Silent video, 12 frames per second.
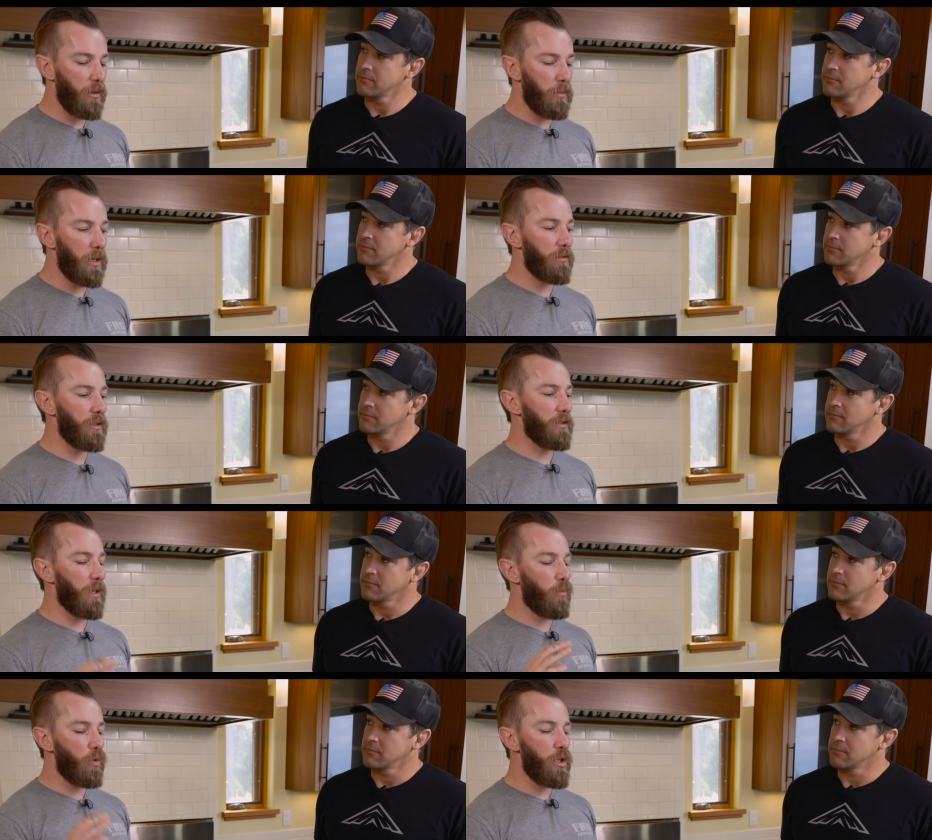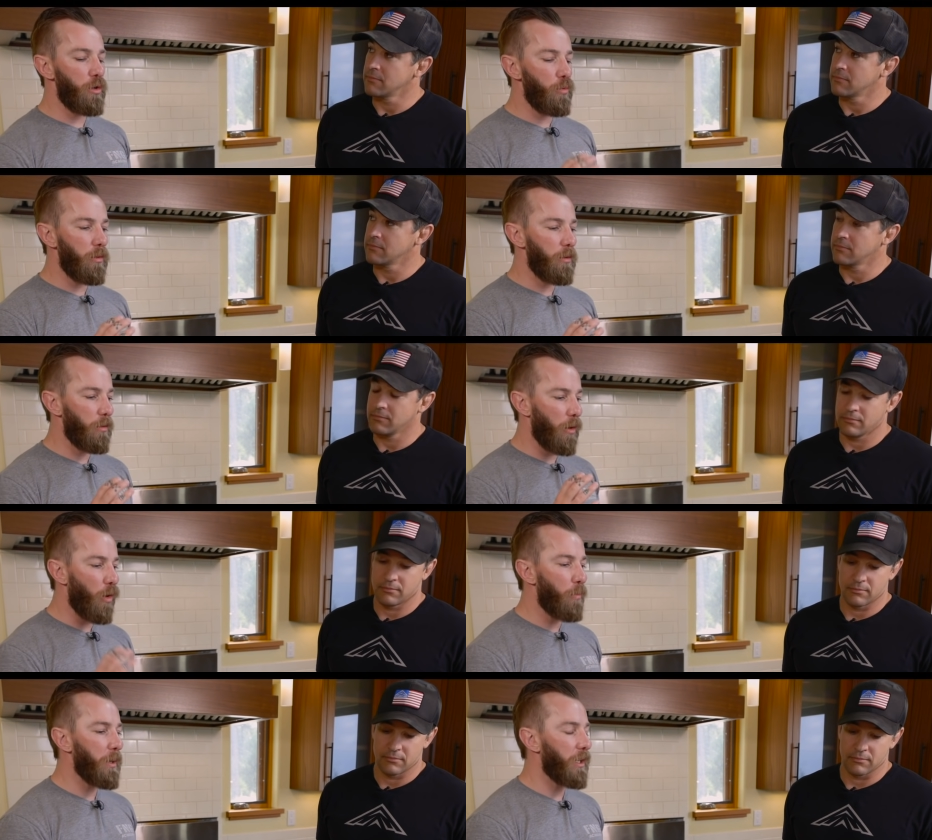Speaker 1: about this, like, what are you
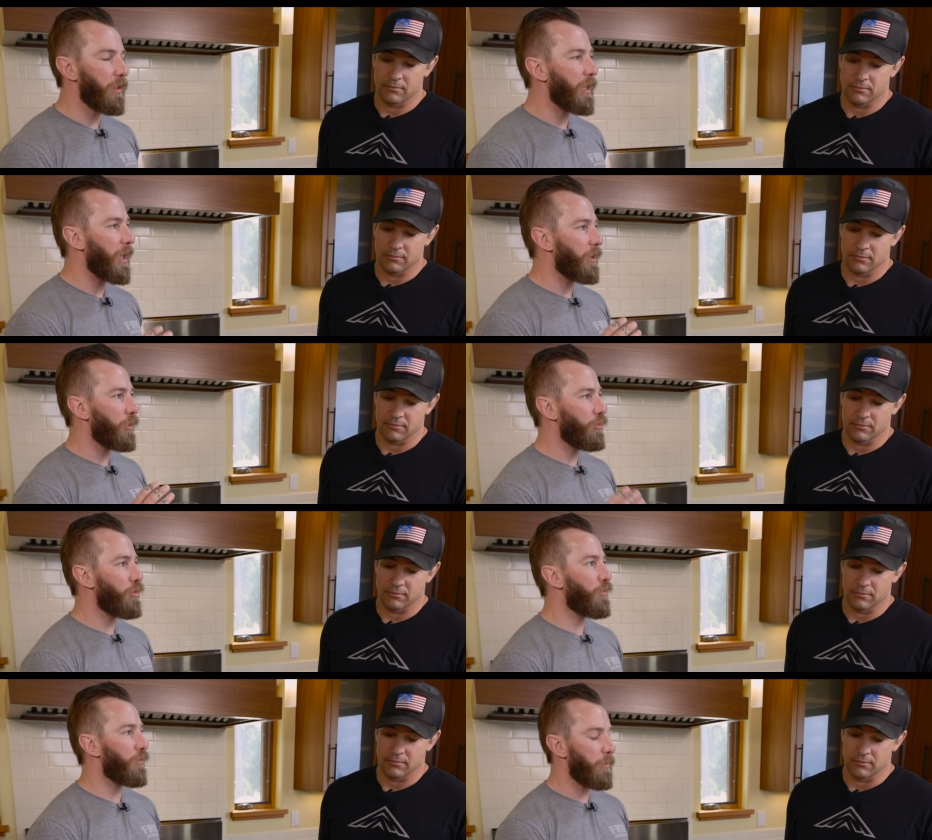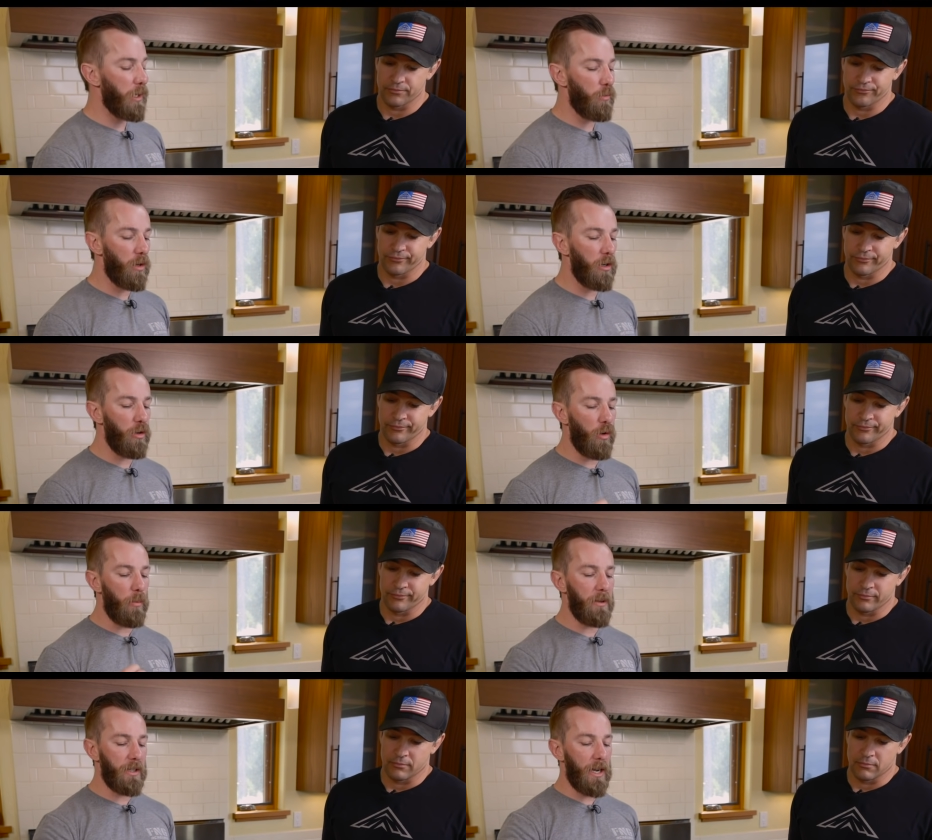hoping that you do for me? What are you
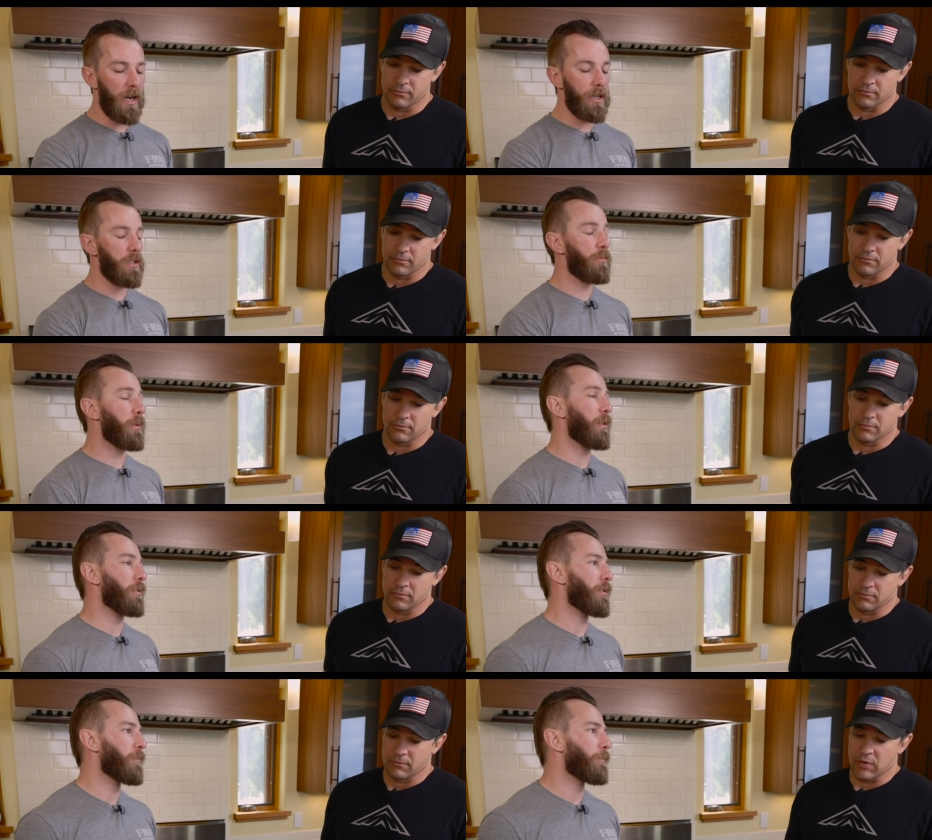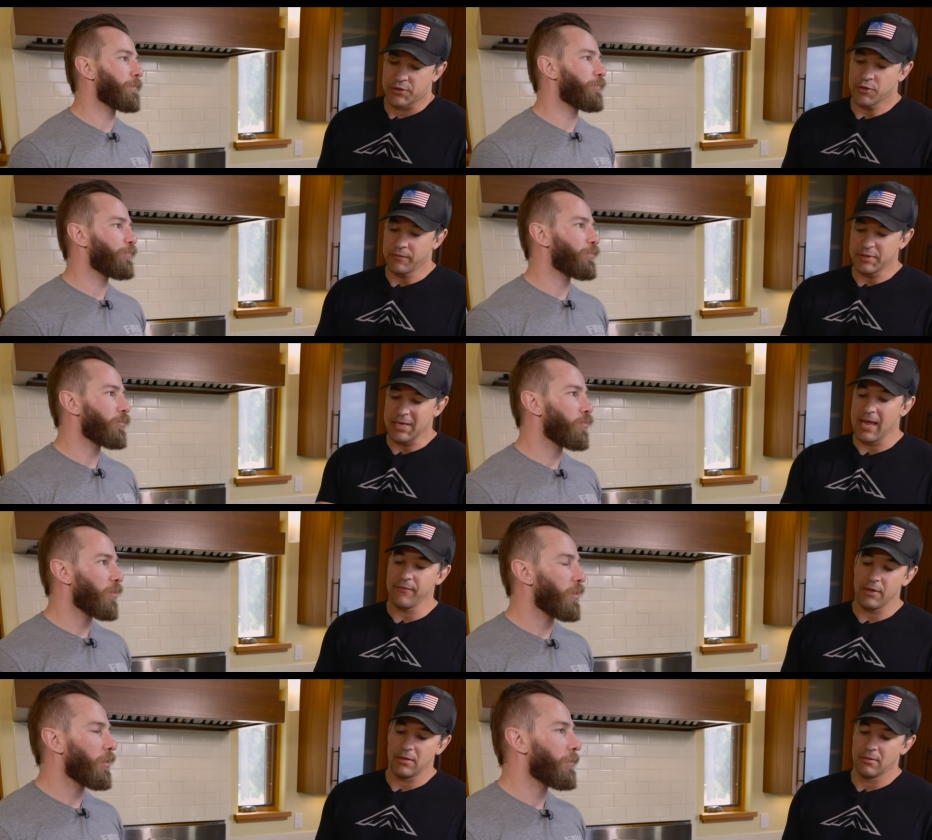hoping that I experience?
Speaker 2: So if it's
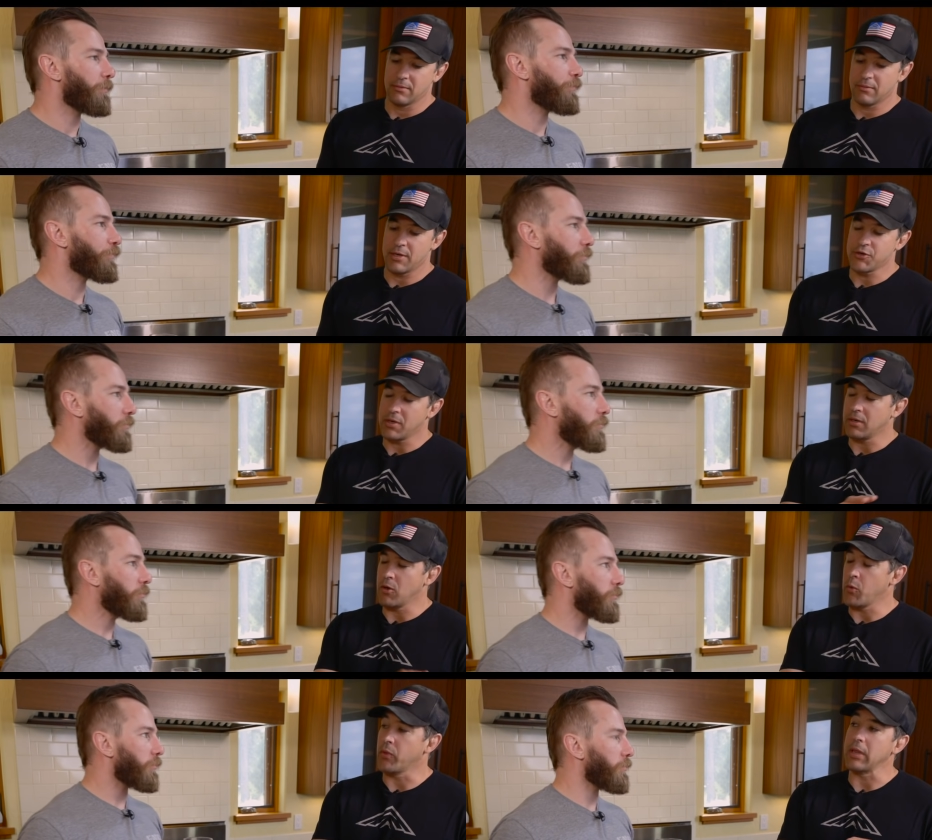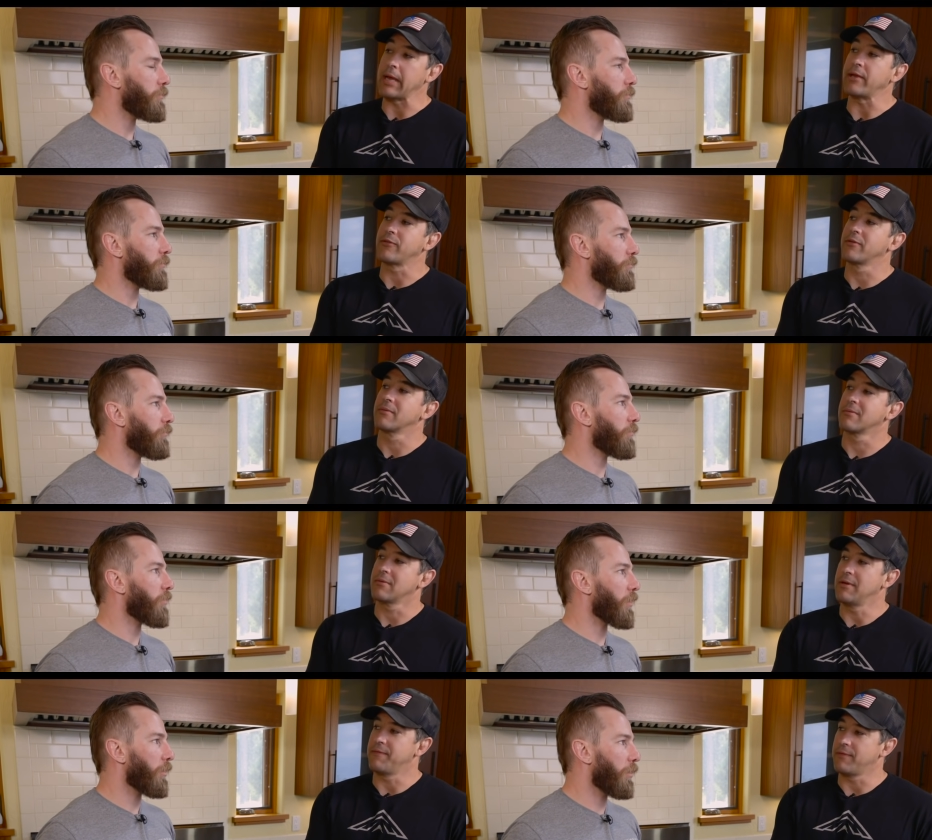heavy, I try to go with
Speaker 1: light.
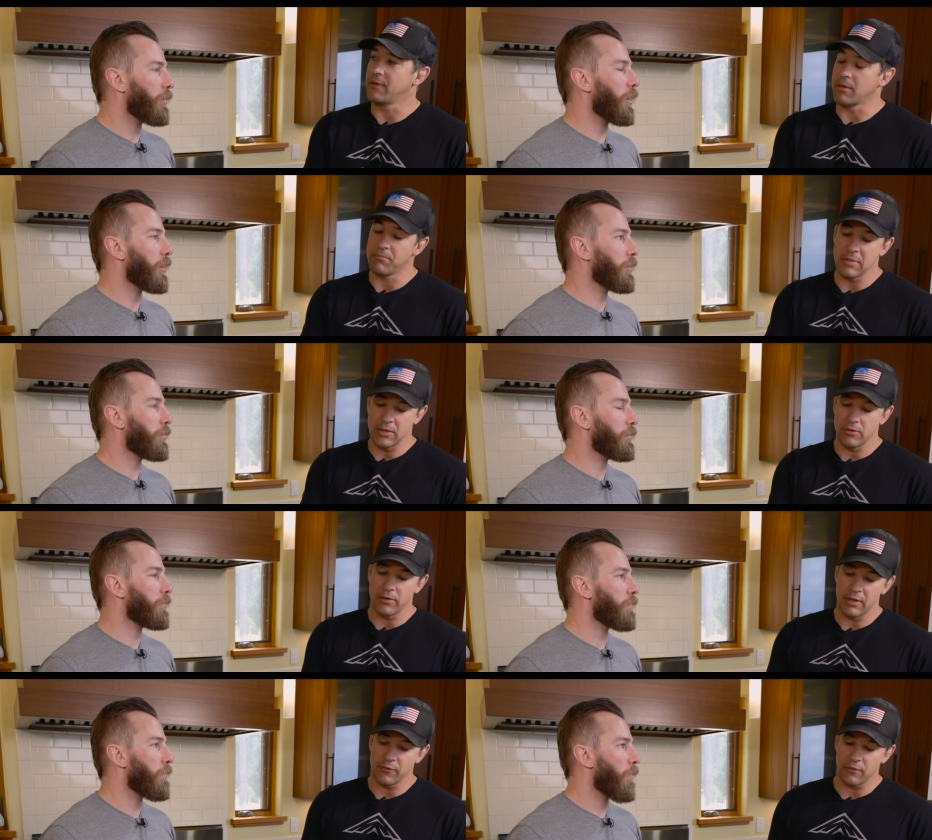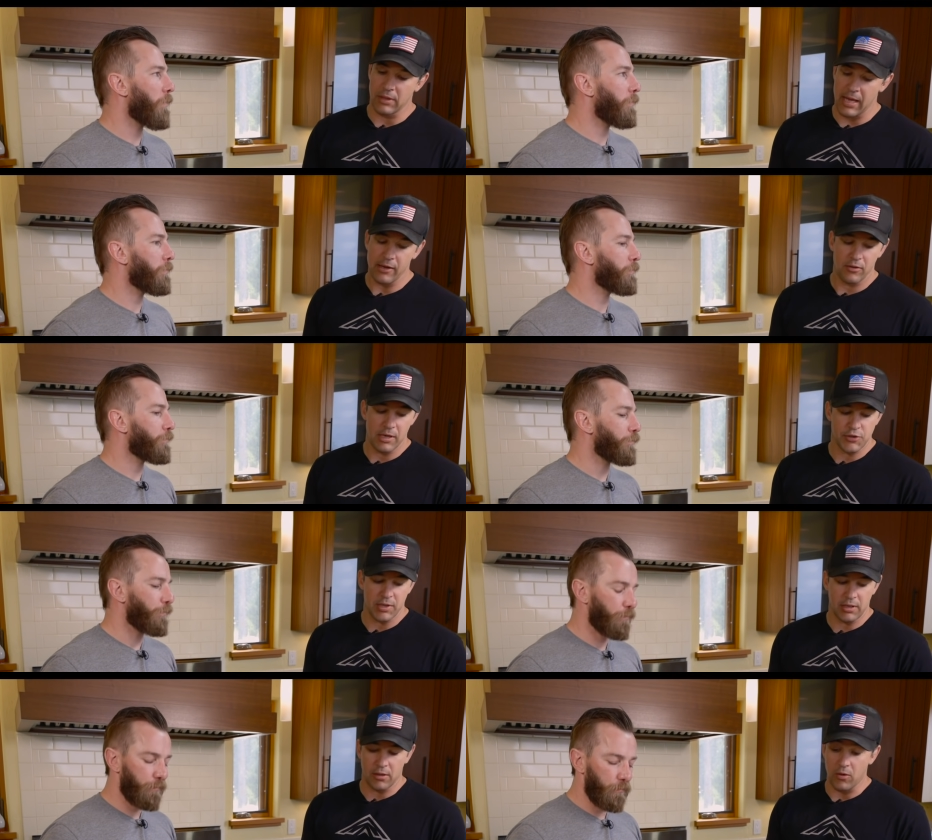
Speaker 2: If the okay. meal is lighter, I
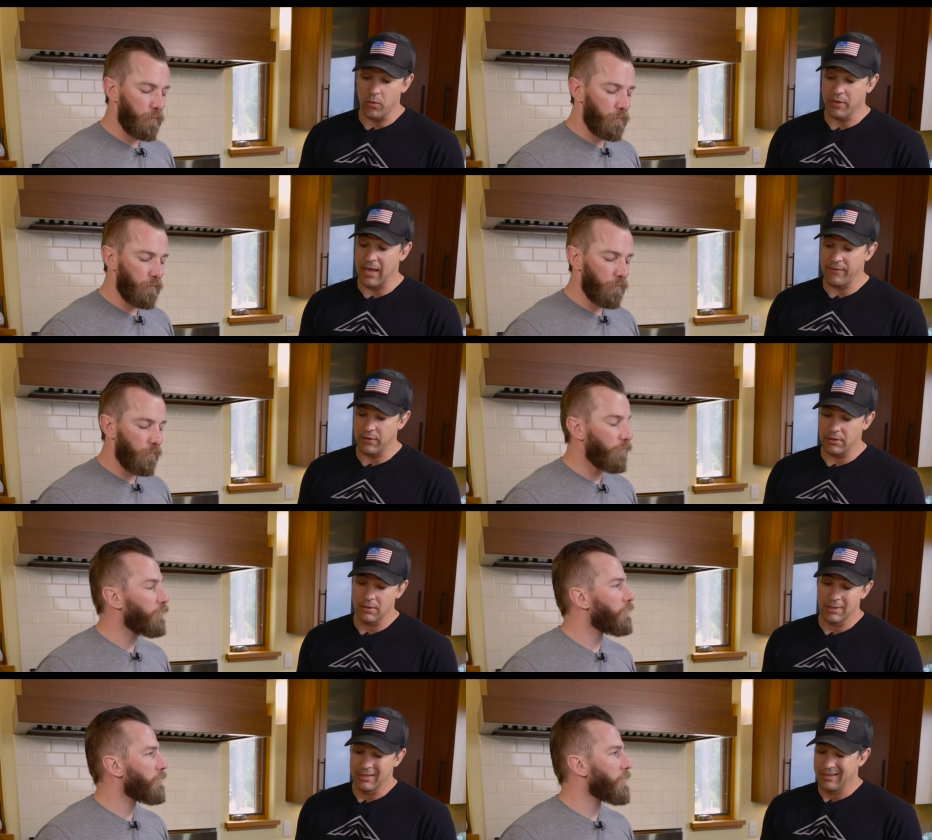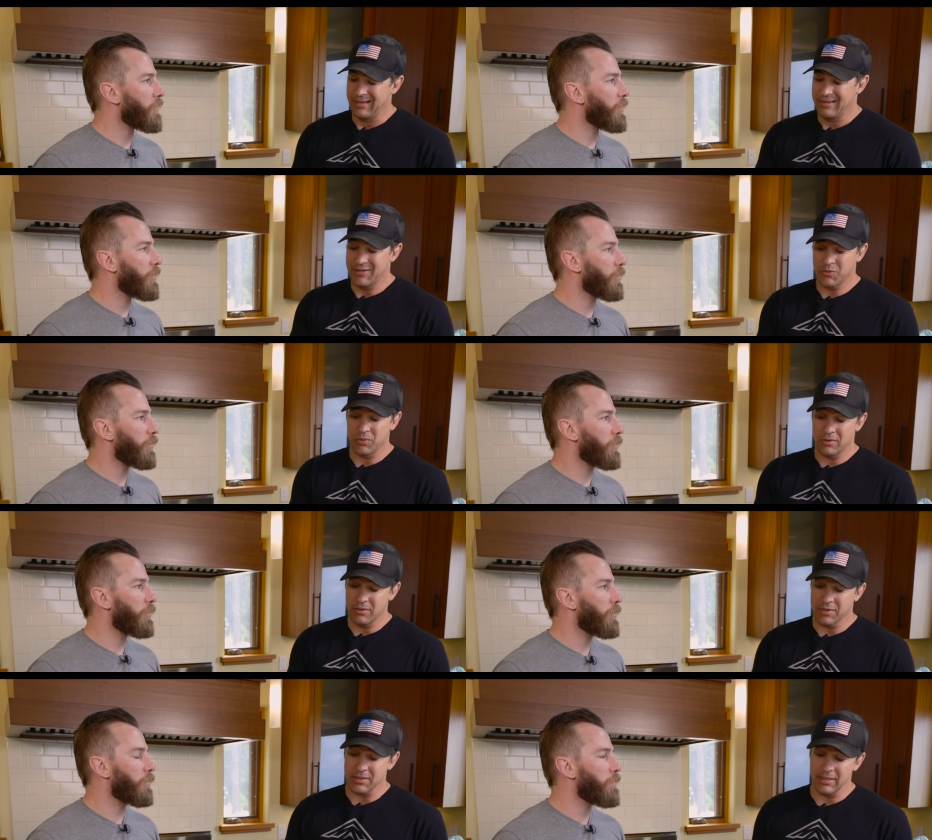try to go with heavy. This
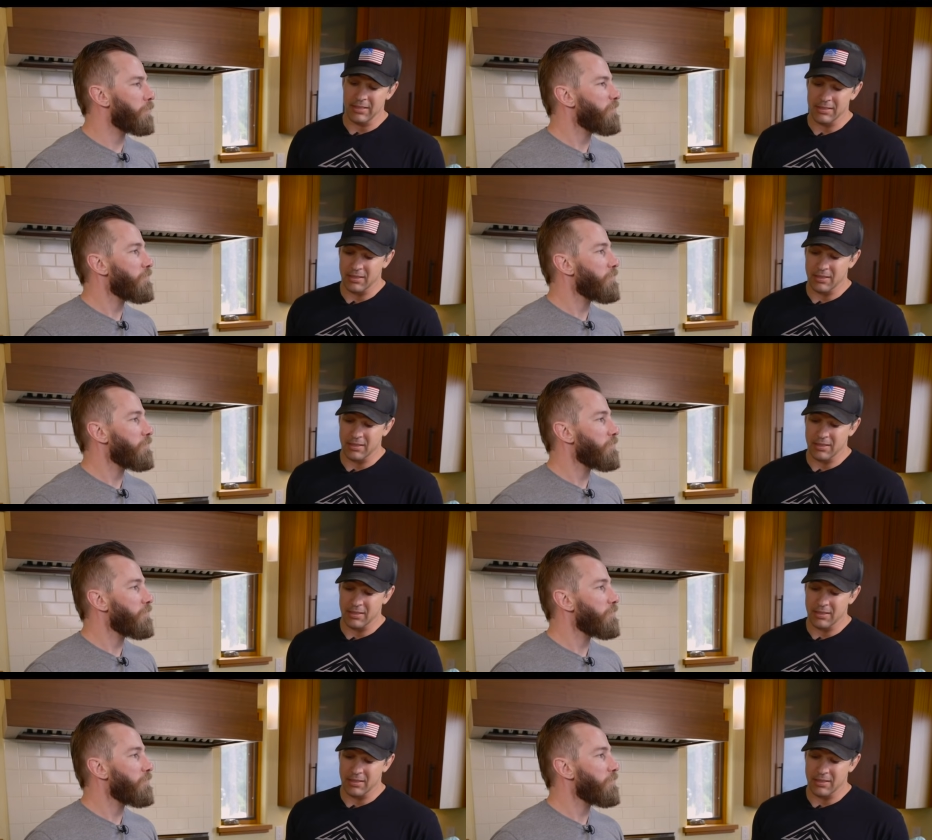one looks like it's